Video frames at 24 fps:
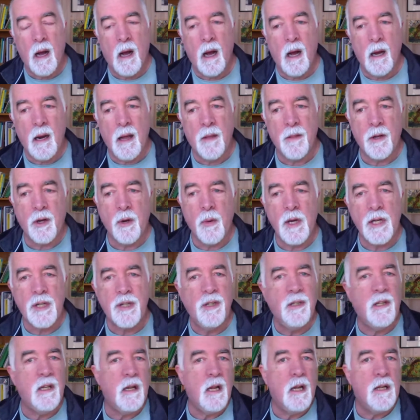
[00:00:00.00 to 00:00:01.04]
Another
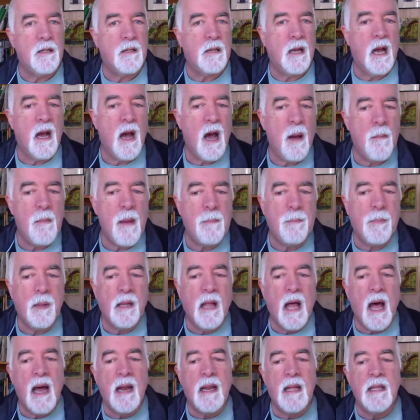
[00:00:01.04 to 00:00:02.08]
question that has come up a
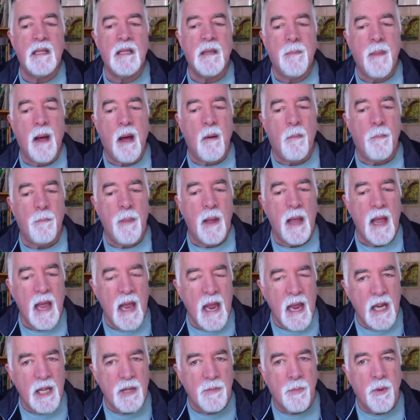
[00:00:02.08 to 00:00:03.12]
lot is about
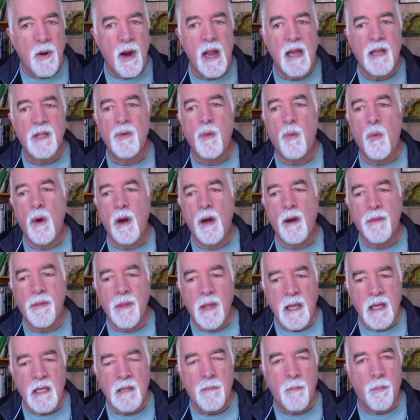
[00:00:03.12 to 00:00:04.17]
page breaks, where
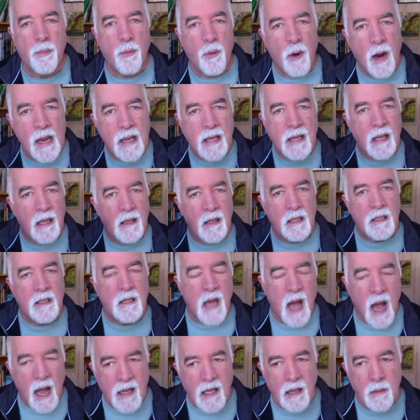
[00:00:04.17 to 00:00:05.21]
things break in the
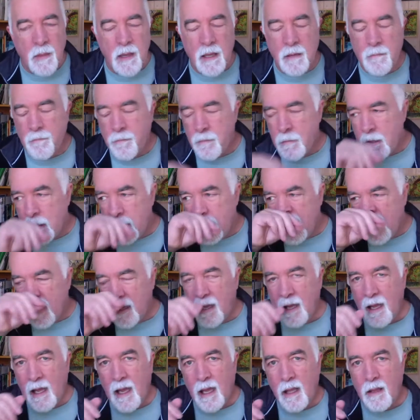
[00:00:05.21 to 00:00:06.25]
document.
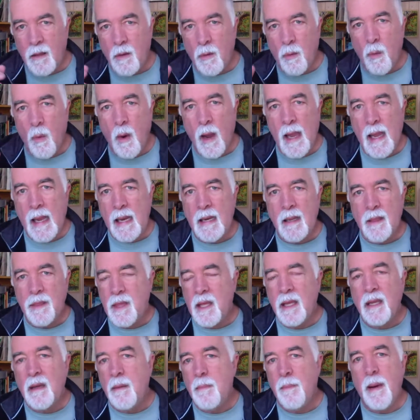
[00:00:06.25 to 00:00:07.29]
And the way to
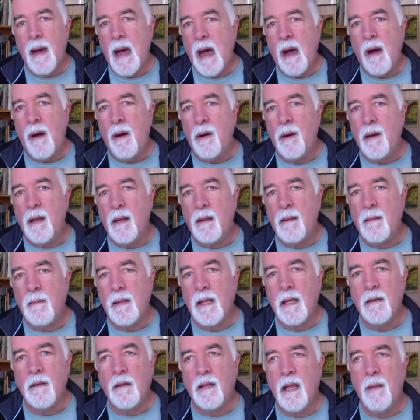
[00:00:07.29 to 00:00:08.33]
think about a
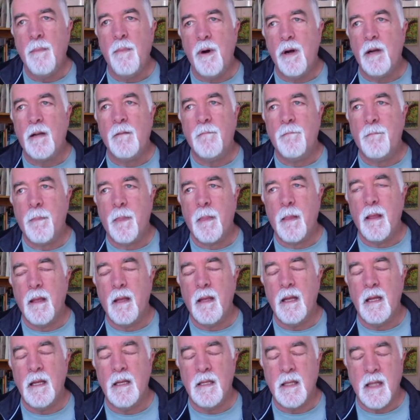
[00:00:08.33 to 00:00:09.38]
Kindle ebook
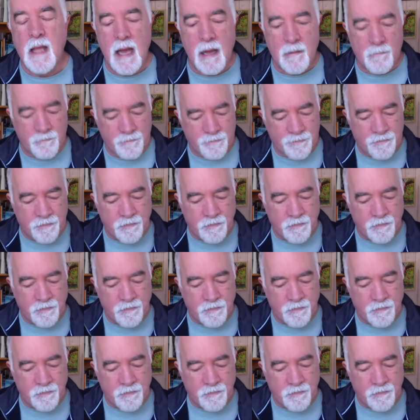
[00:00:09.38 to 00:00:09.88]
is that